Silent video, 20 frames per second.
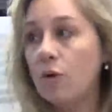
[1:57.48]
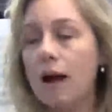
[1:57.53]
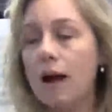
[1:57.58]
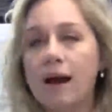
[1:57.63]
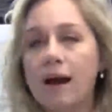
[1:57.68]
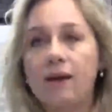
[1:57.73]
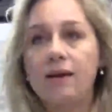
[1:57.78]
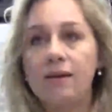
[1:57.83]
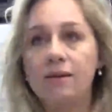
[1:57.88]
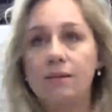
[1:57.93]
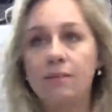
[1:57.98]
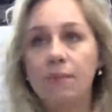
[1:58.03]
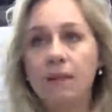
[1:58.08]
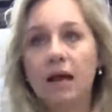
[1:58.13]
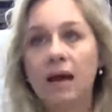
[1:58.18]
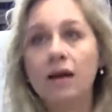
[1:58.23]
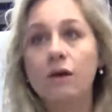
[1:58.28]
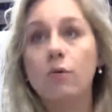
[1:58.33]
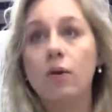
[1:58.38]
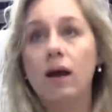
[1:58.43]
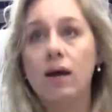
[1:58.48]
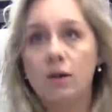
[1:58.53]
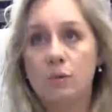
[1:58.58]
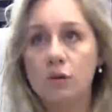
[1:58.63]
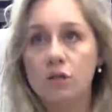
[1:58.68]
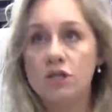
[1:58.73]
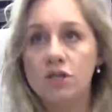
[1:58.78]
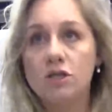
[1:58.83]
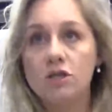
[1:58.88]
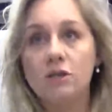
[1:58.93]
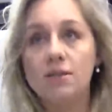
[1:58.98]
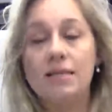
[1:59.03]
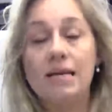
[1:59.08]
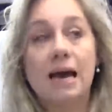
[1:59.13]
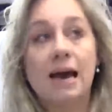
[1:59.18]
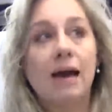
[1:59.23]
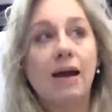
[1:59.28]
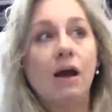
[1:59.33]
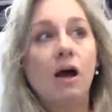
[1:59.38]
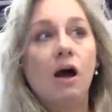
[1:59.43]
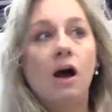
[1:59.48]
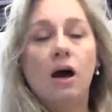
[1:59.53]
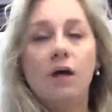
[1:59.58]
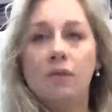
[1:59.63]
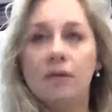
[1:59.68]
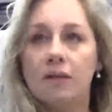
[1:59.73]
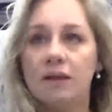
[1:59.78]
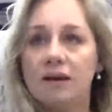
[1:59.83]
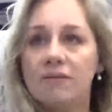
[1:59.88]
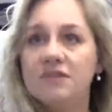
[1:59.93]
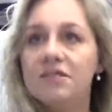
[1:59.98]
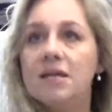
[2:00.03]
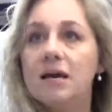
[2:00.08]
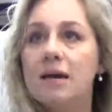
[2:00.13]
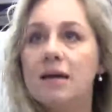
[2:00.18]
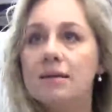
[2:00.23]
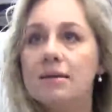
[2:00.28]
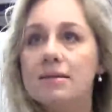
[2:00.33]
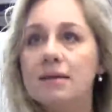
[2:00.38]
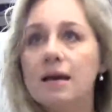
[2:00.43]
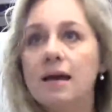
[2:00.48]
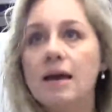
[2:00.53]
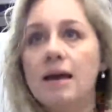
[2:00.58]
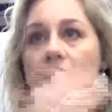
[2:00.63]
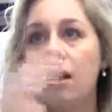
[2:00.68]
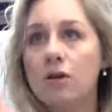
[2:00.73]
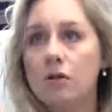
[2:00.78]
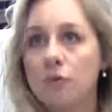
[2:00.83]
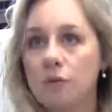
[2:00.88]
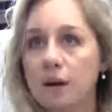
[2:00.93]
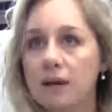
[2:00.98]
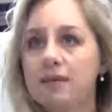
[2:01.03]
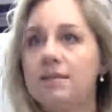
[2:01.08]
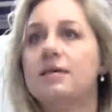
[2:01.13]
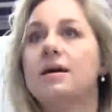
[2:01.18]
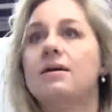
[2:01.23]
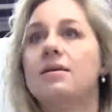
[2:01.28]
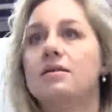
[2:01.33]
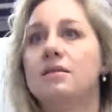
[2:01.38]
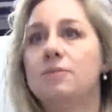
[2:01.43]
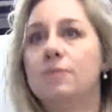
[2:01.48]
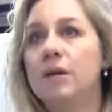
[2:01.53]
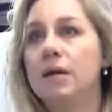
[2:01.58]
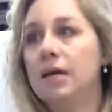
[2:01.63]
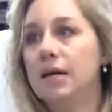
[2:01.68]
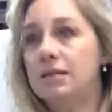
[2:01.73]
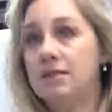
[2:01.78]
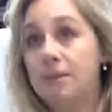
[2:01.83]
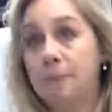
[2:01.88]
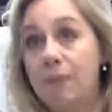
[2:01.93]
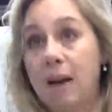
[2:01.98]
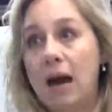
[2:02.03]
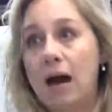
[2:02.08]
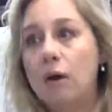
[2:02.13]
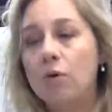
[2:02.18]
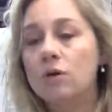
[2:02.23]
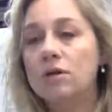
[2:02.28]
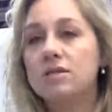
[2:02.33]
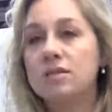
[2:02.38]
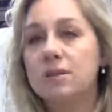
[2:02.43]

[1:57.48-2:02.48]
rack, in the black rack we just looked at, on the left side is A, on the right side is B. It's a power